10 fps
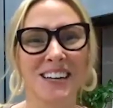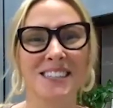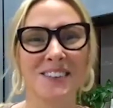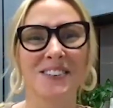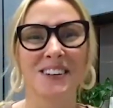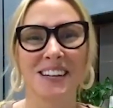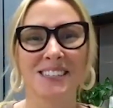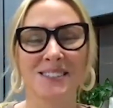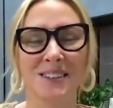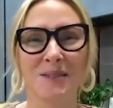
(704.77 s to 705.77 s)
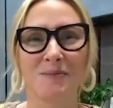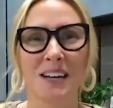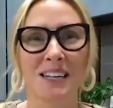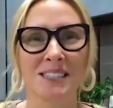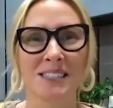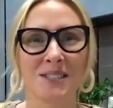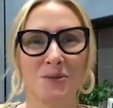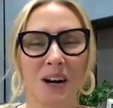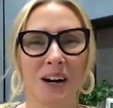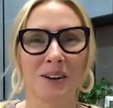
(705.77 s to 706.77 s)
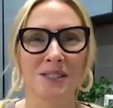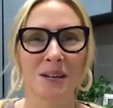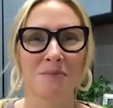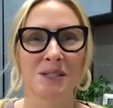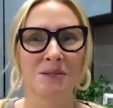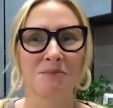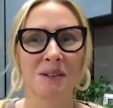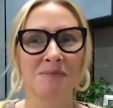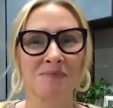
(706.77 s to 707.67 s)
guys have a nice sized warehouse, I'm assuming.